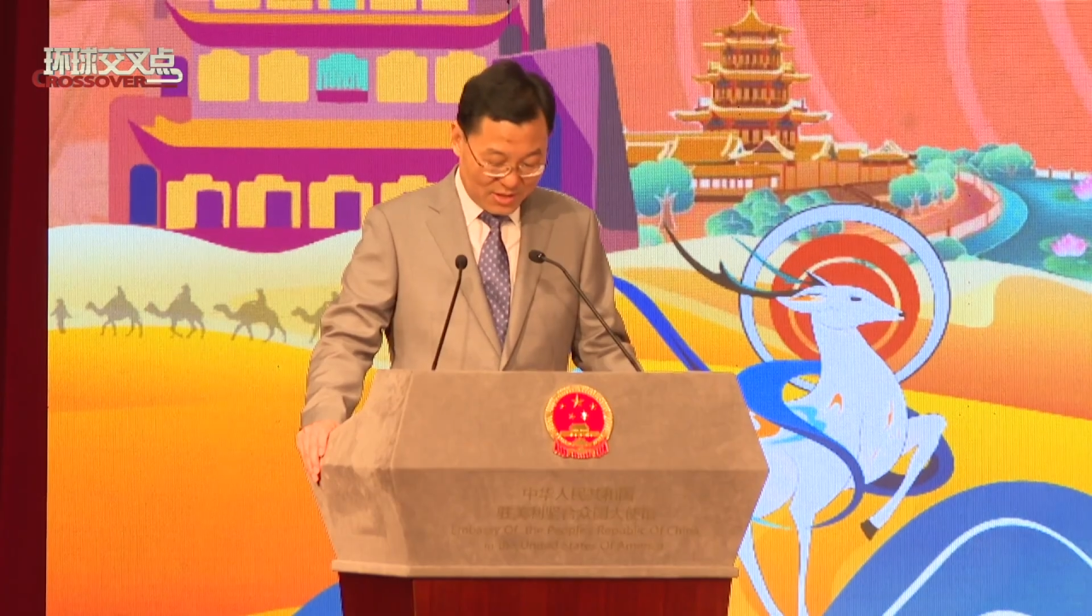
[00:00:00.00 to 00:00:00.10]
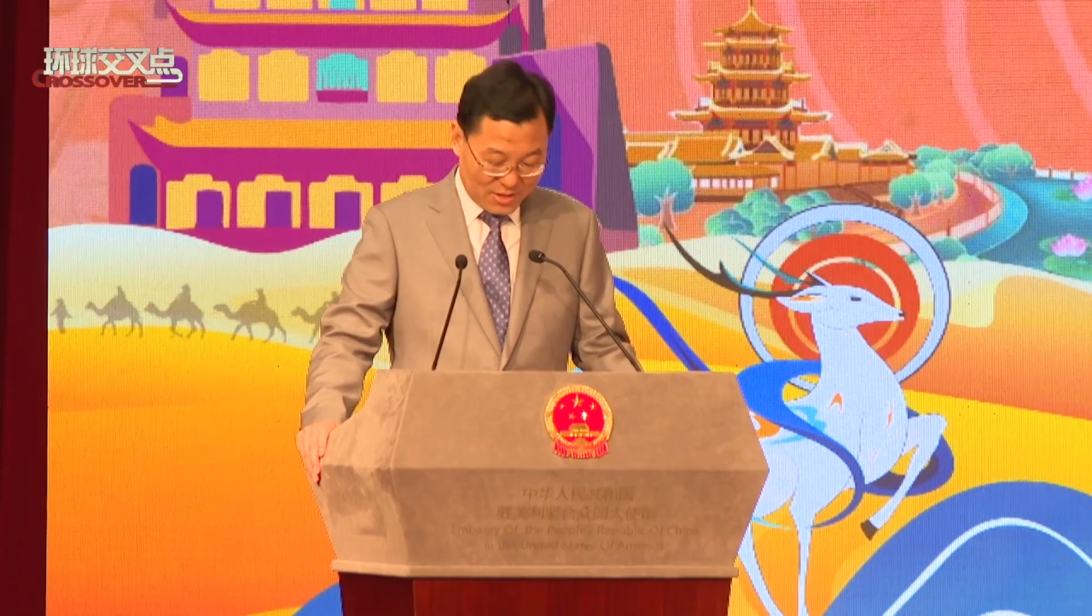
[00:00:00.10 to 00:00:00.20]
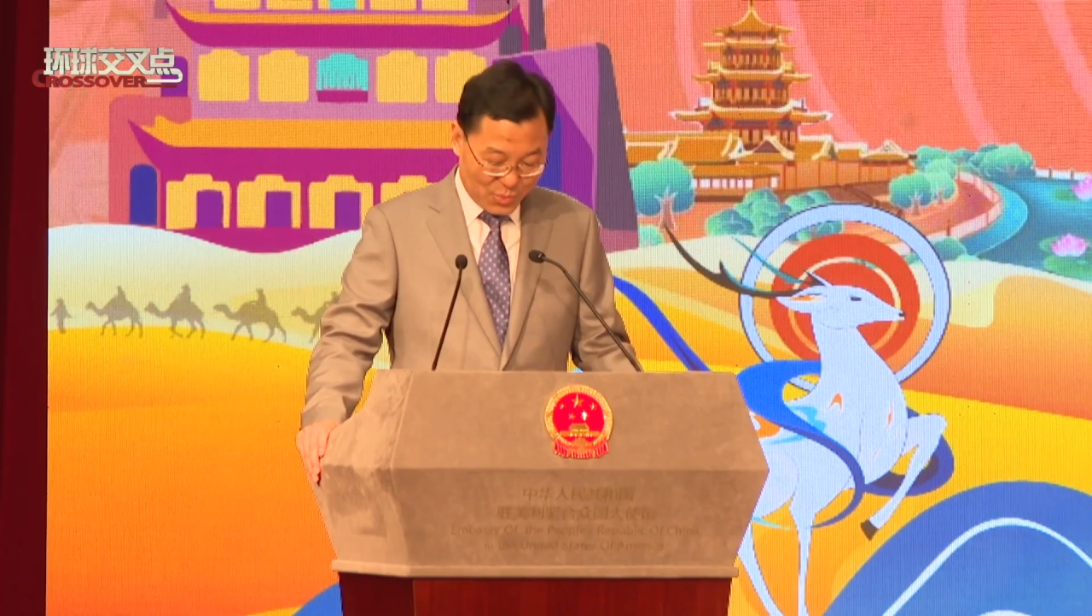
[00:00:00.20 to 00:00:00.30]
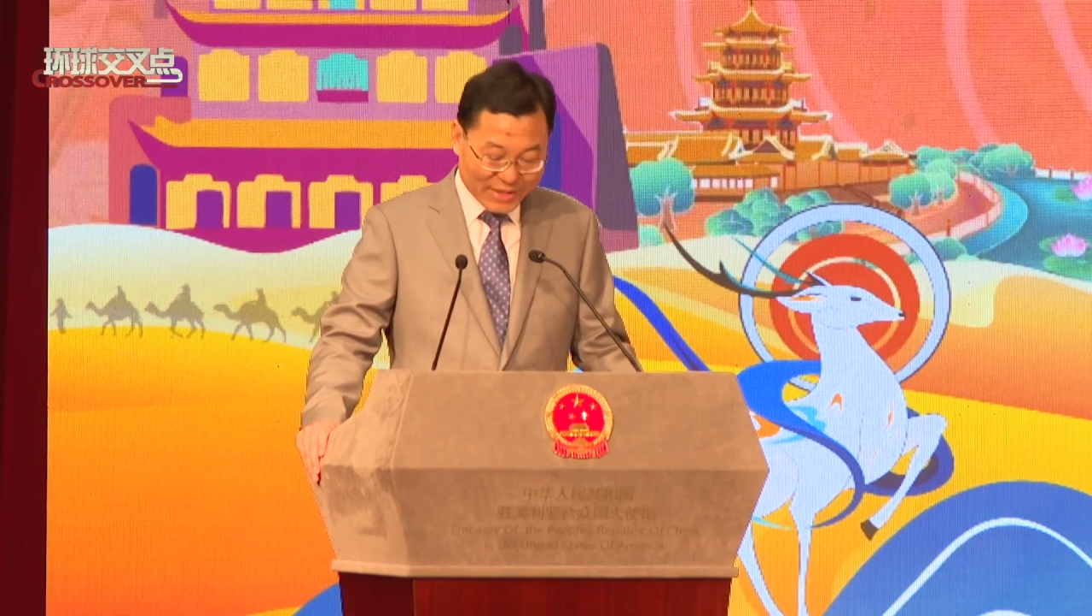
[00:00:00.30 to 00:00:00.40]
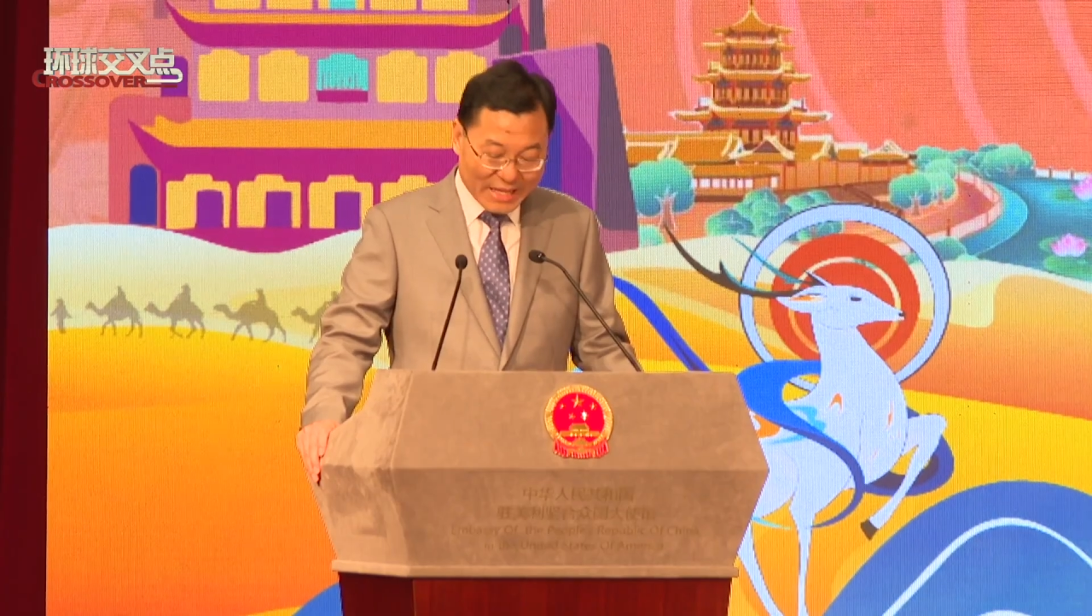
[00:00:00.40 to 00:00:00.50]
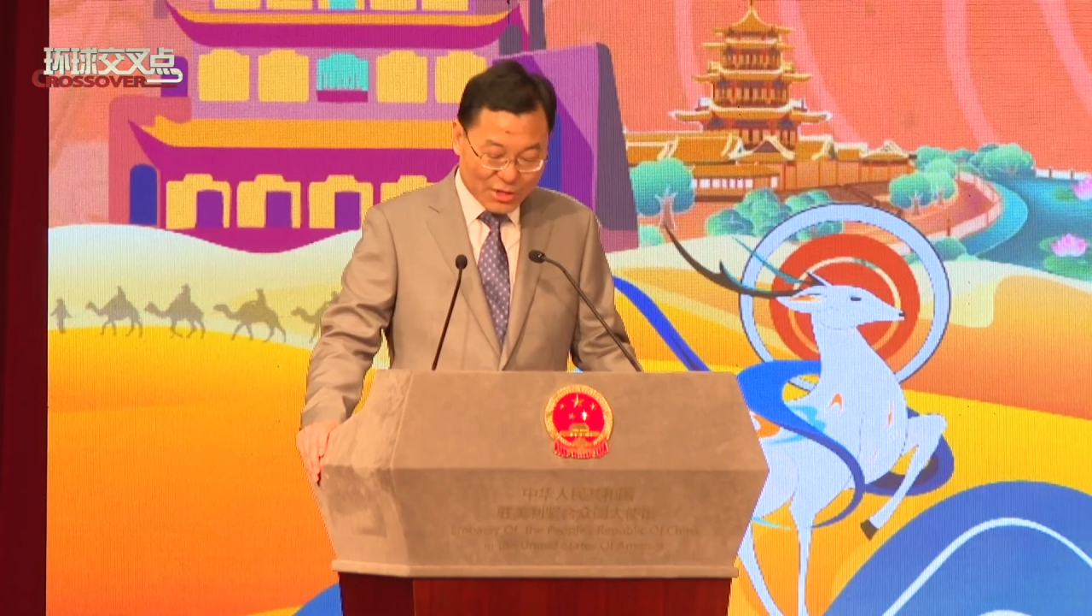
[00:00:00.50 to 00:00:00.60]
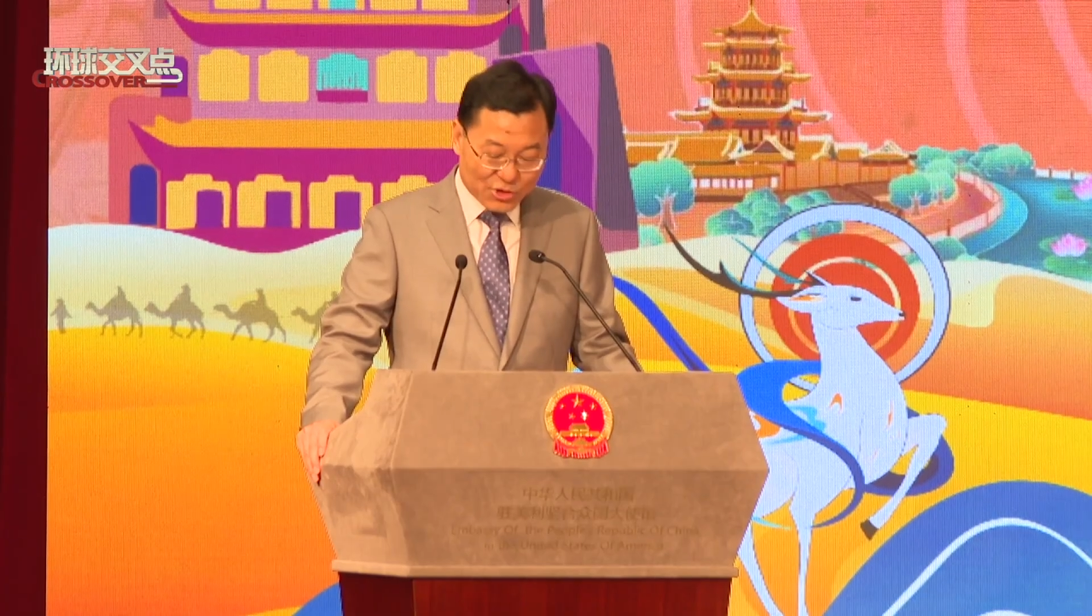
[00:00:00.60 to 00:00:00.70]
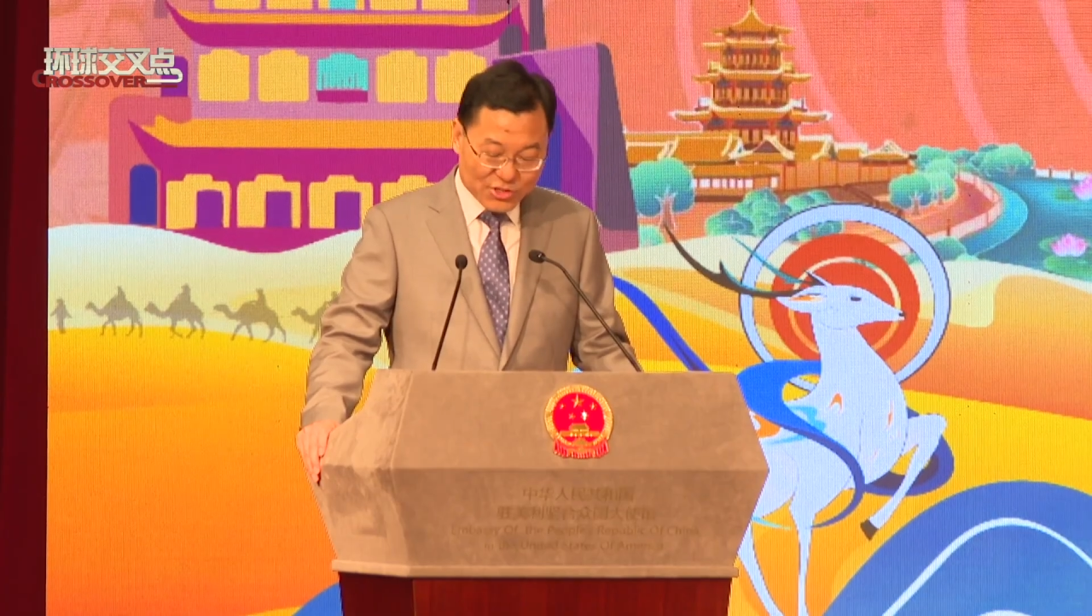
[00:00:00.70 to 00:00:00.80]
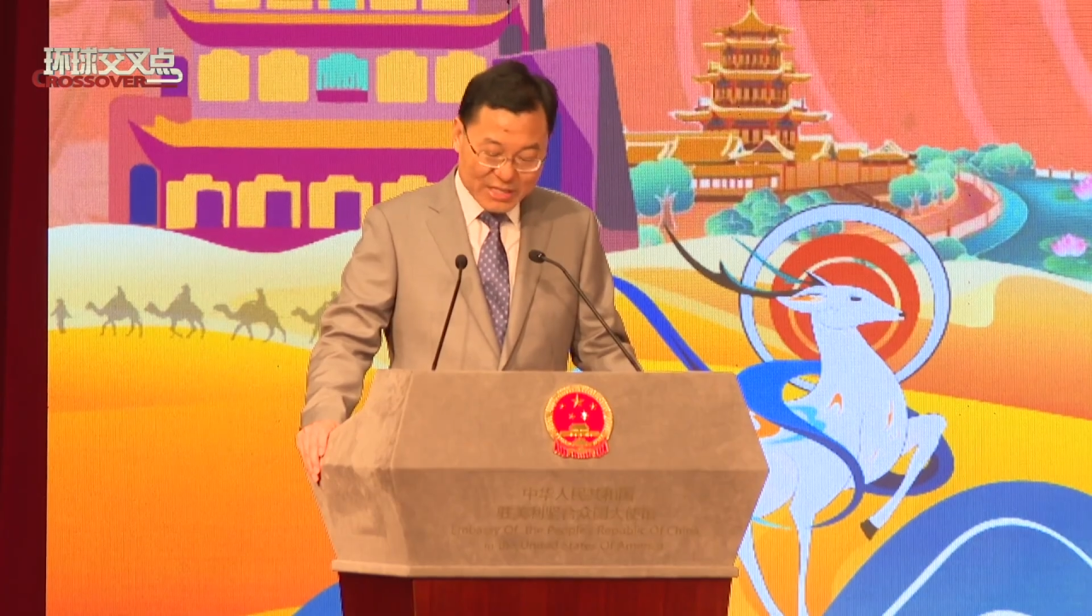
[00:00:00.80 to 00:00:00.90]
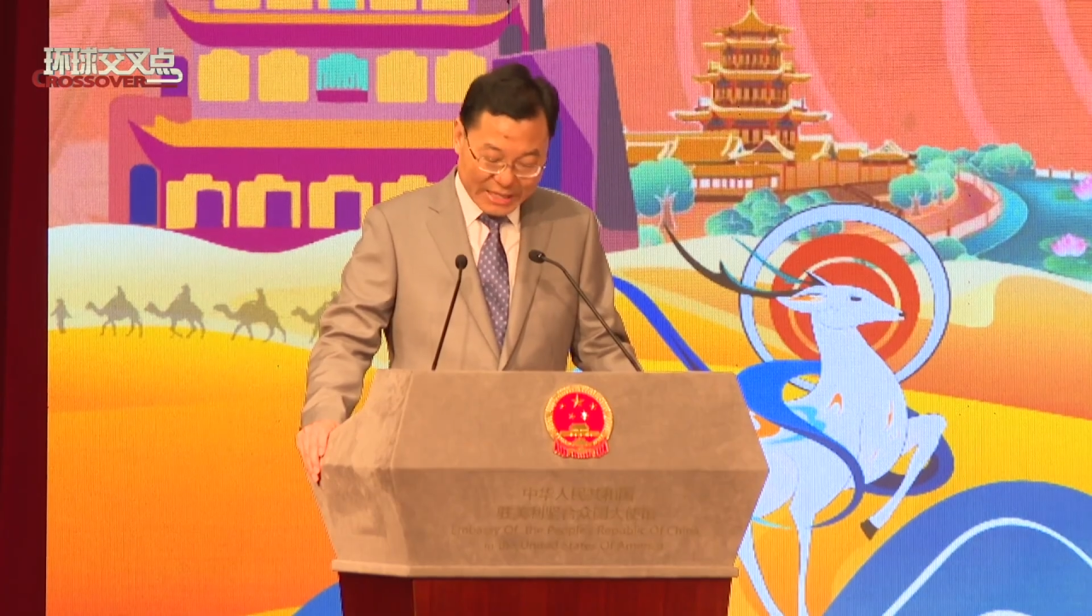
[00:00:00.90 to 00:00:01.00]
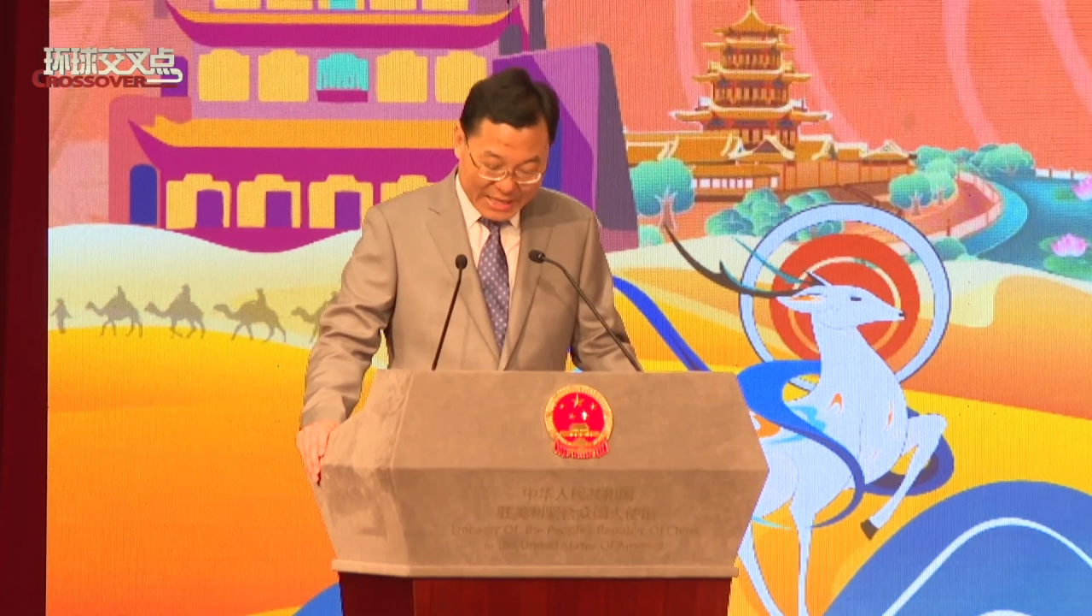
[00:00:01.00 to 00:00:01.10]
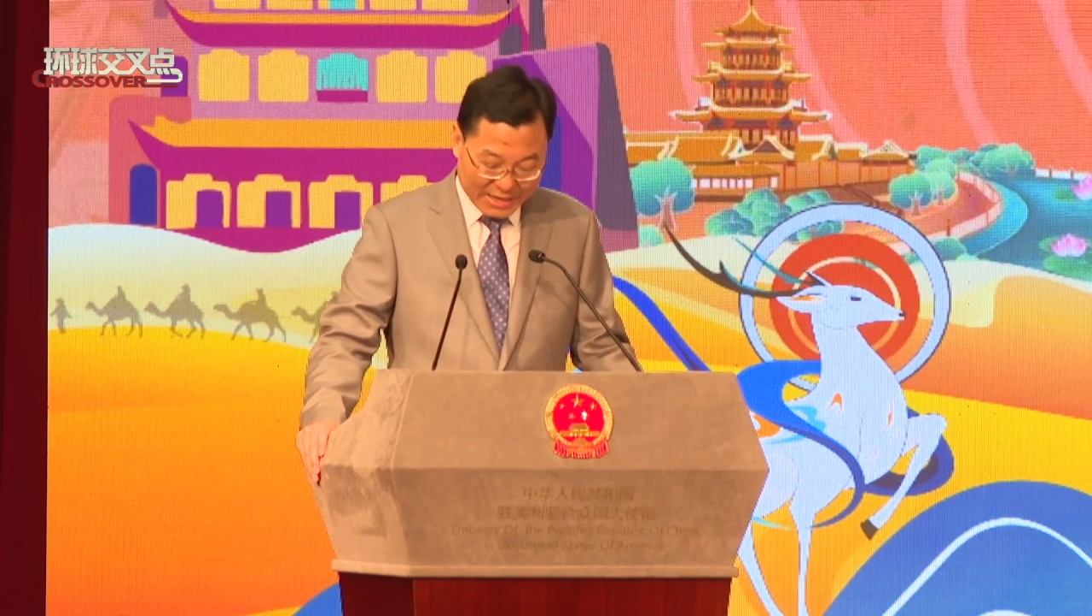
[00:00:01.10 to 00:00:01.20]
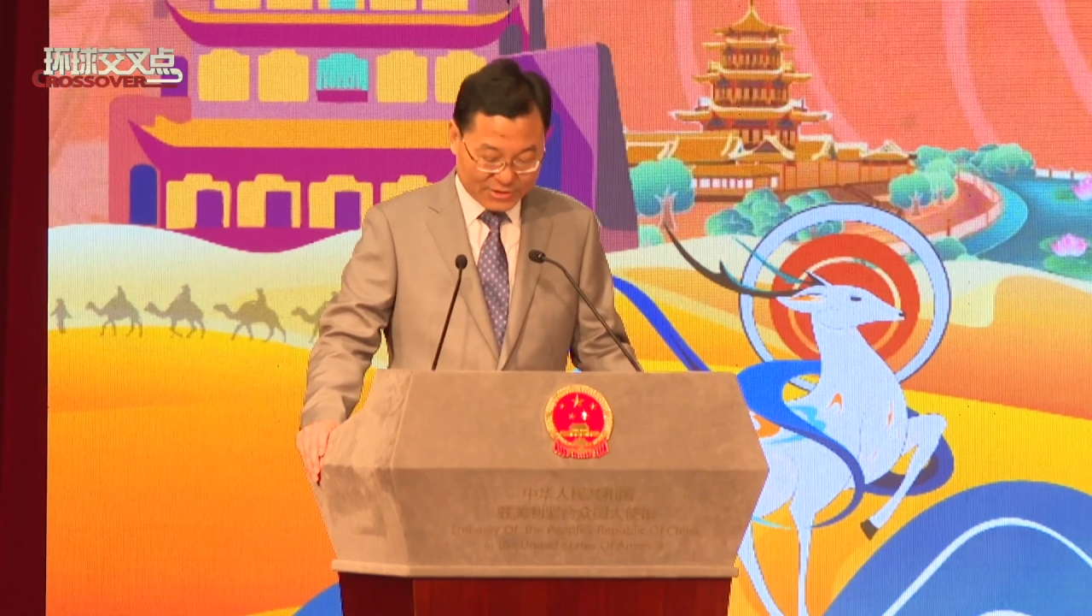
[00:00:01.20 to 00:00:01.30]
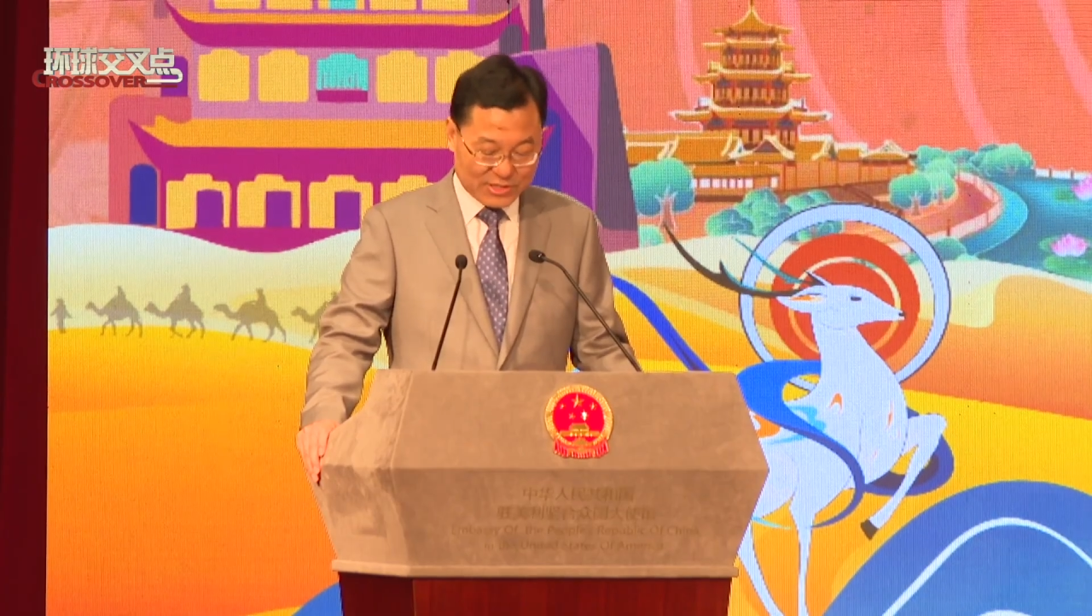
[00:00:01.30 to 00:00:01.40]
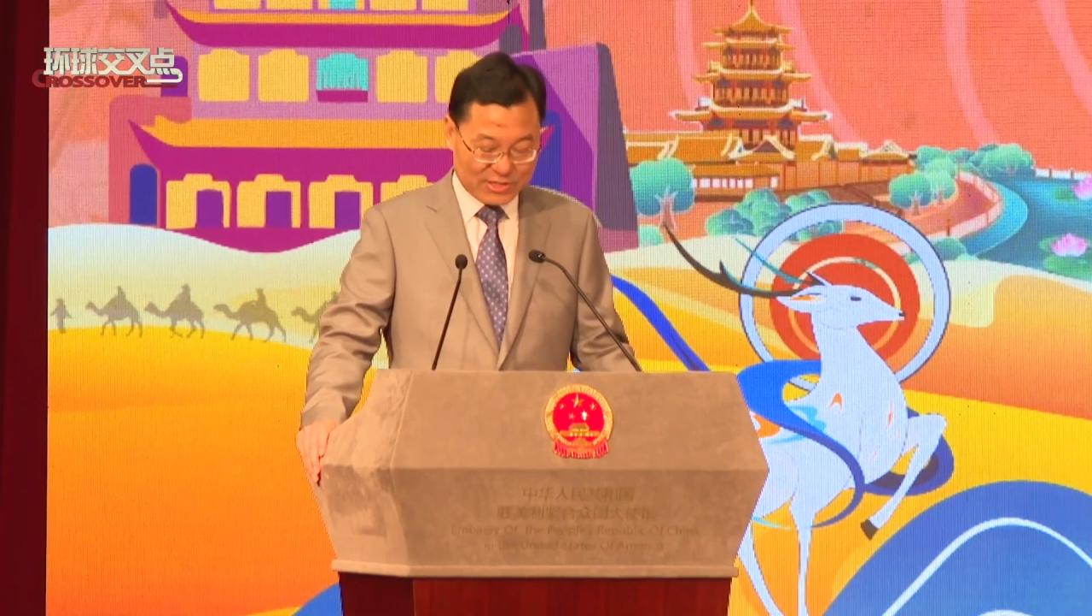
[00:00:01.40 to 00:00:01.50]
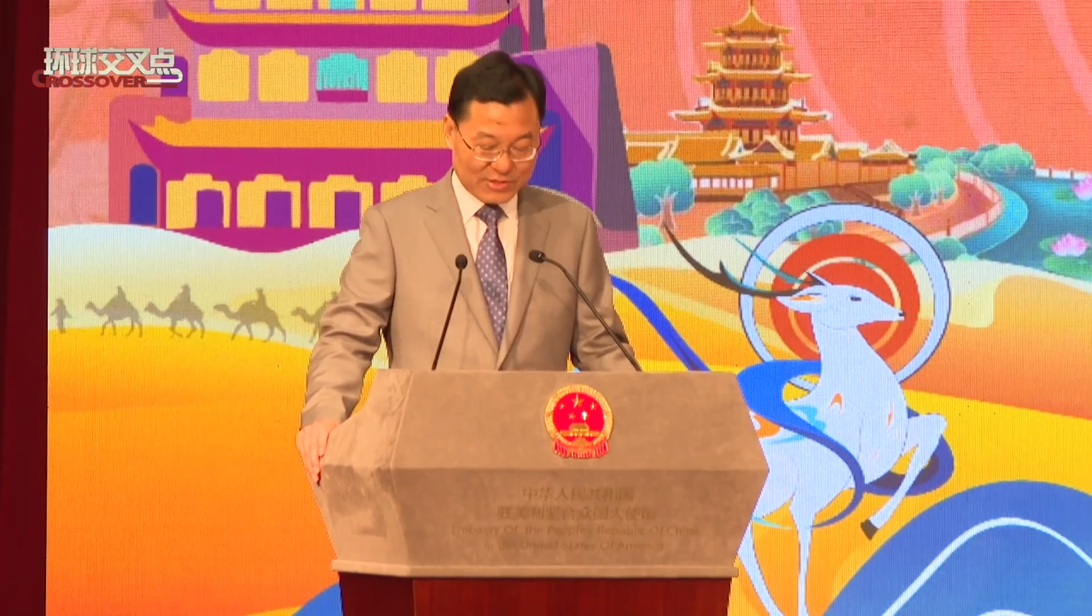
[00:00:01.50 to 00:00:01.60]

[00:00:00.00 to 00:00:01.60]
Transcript: When nations connect,